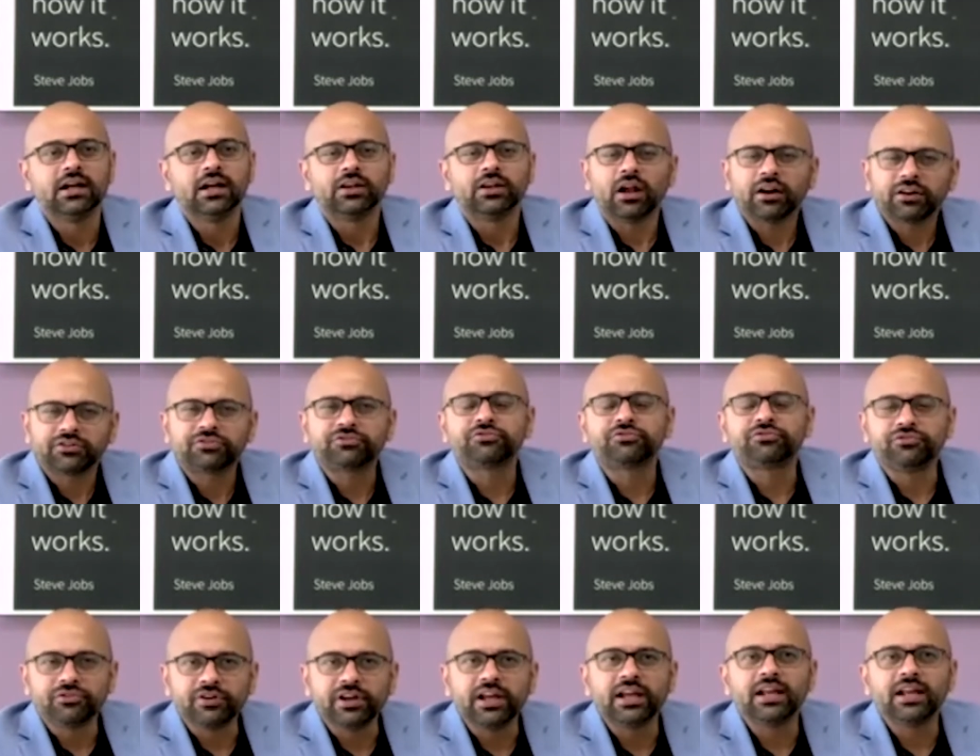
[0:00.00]
not
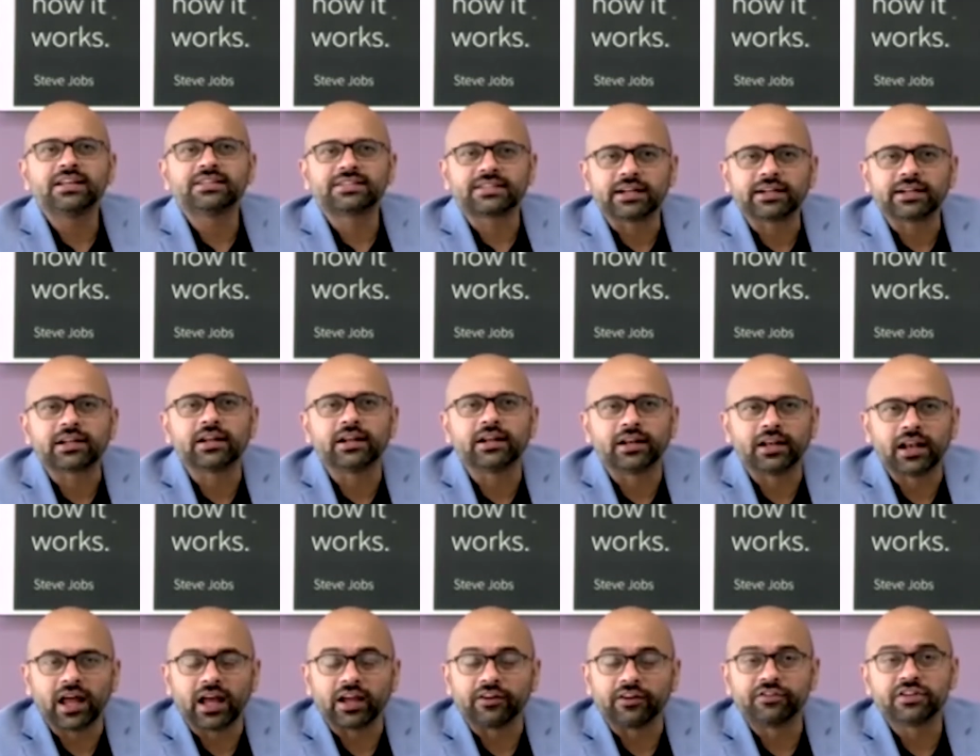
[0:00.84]
really settled in
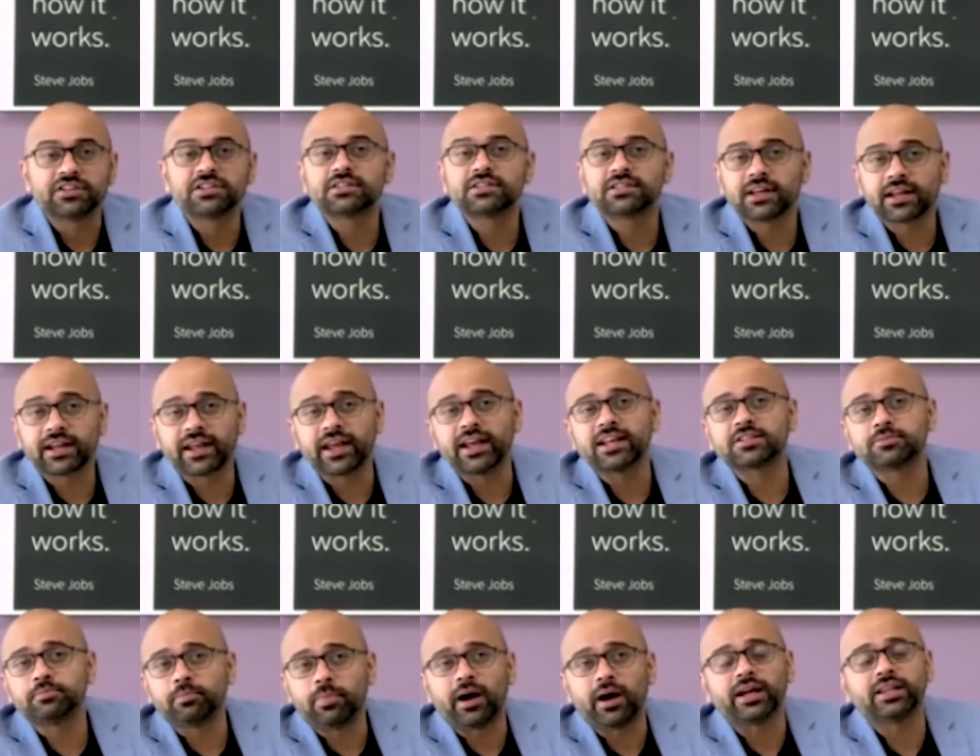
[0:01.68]
life which is the
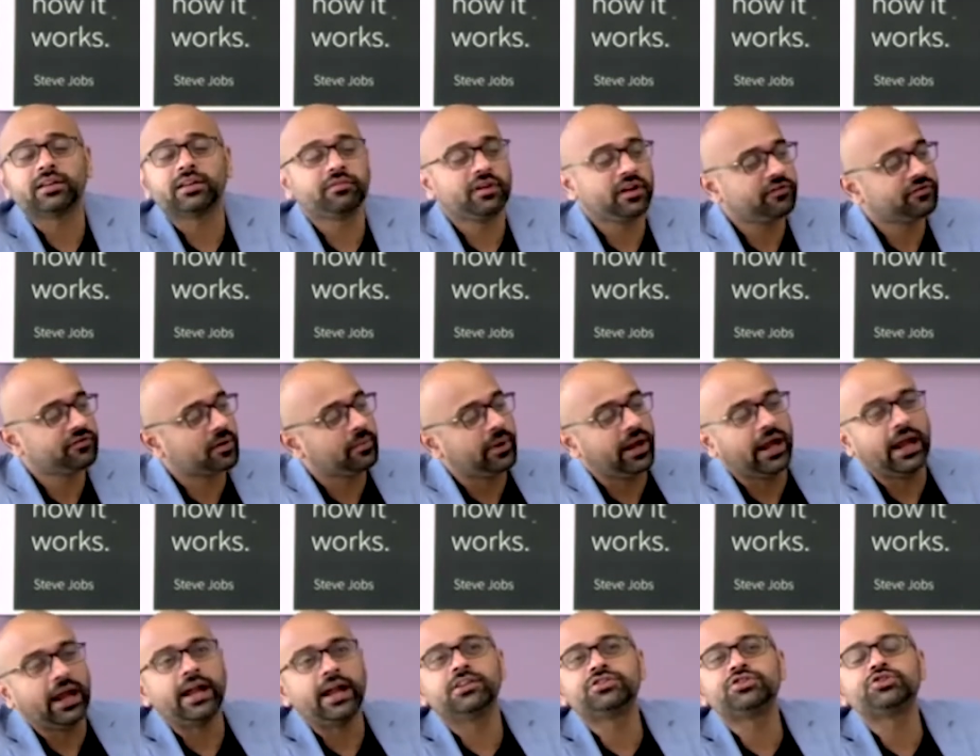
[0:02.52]
case by the way from
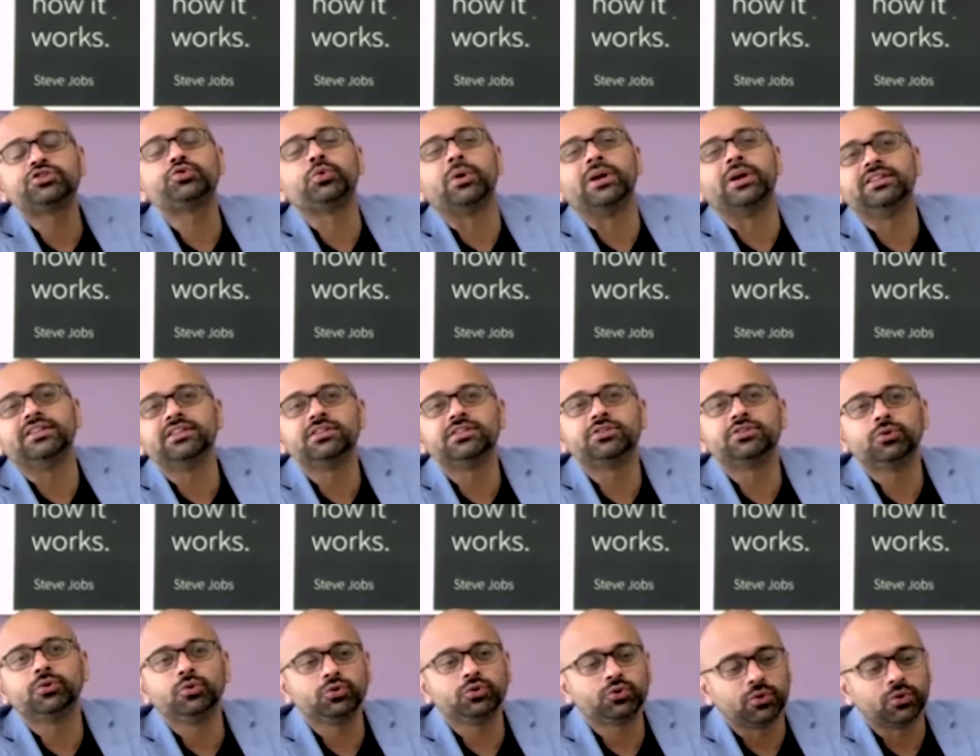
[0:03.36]
age
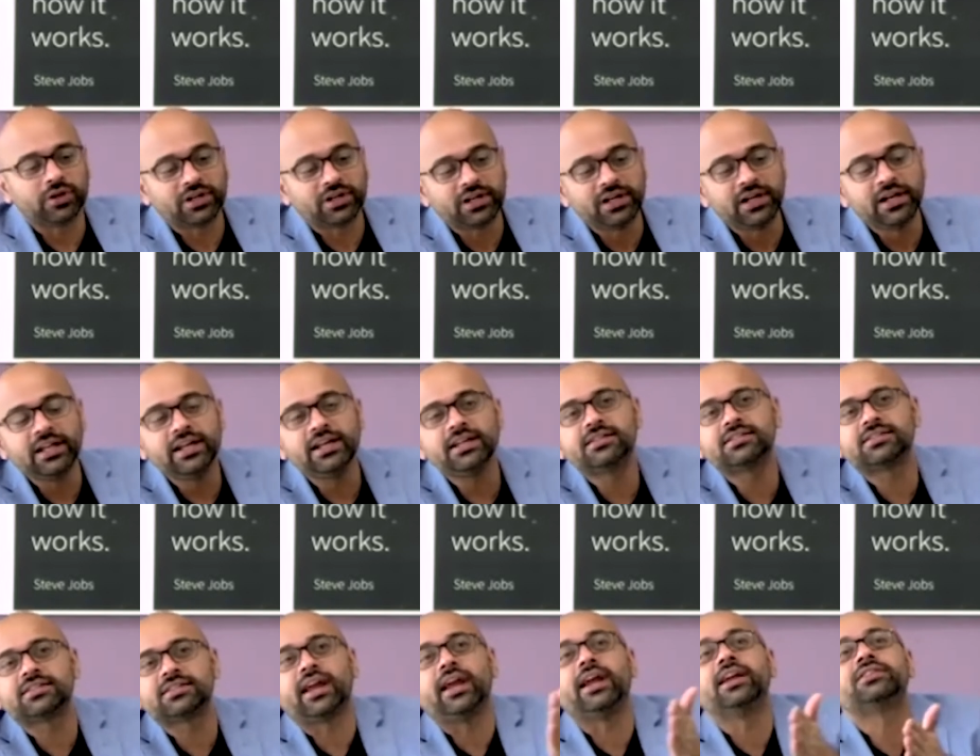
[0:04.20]
22 to at
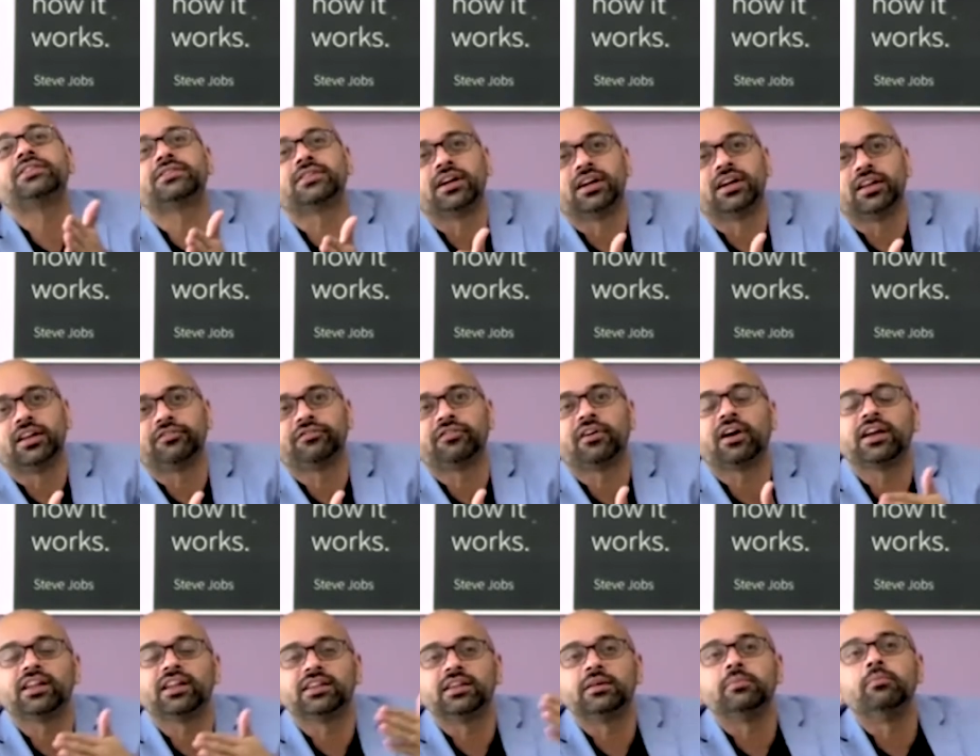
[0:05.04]
least age
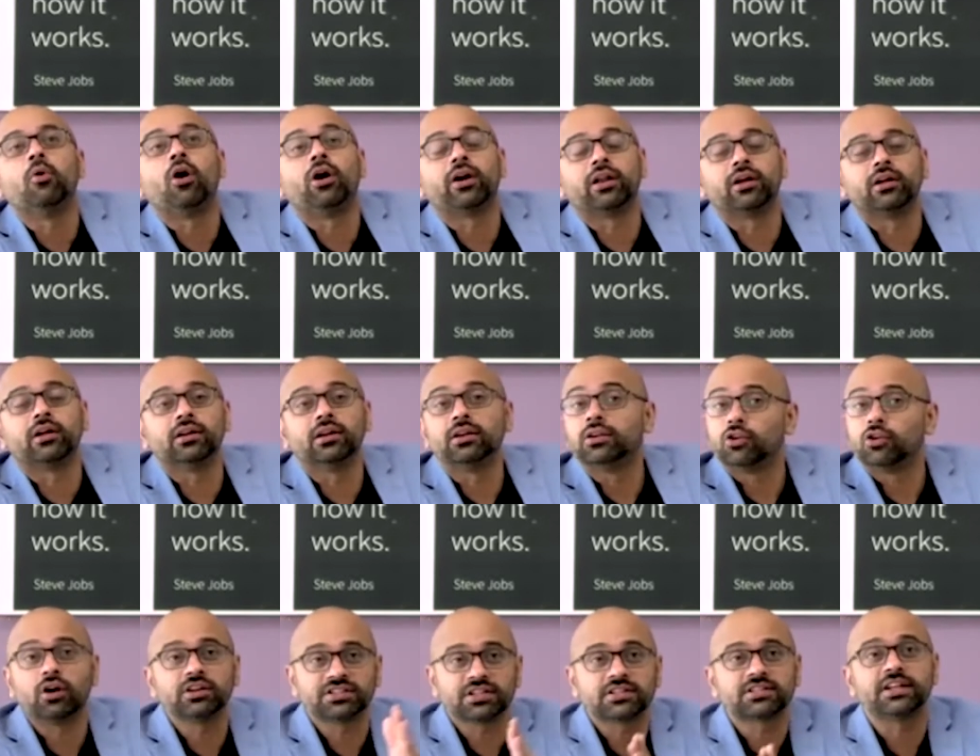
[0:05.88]
35 in the modern
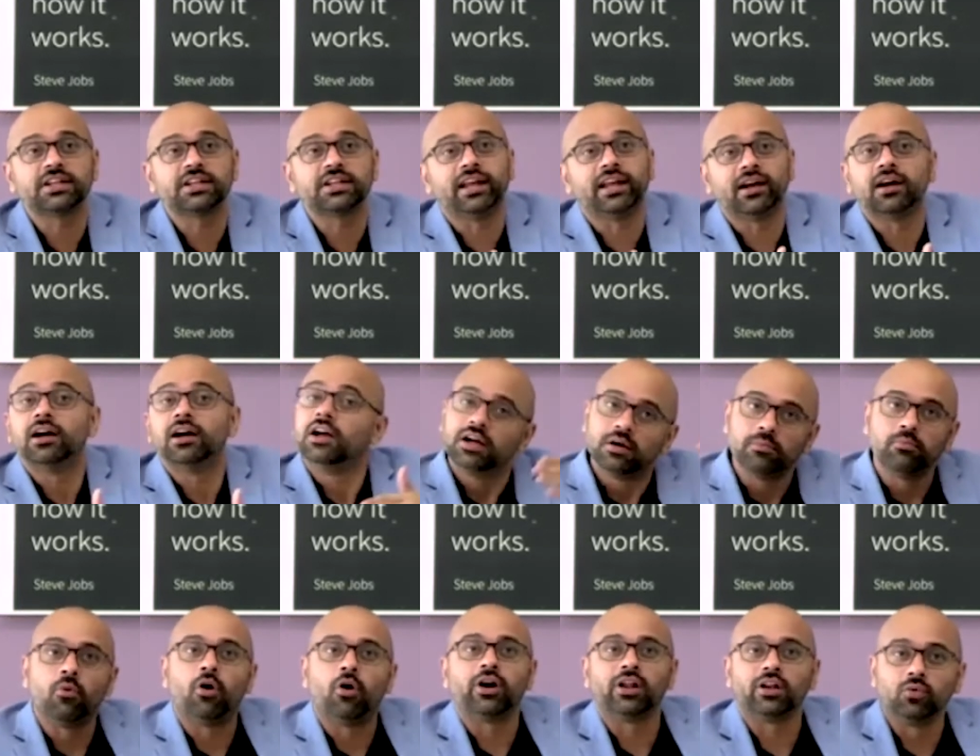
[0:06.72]
not just india
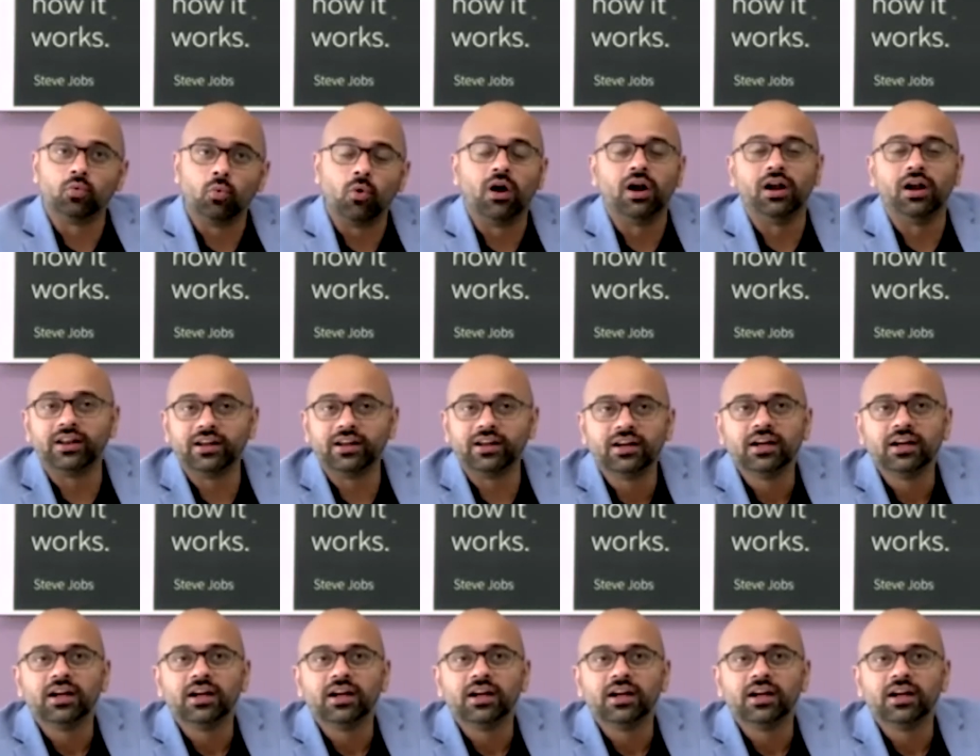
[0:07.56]
modern world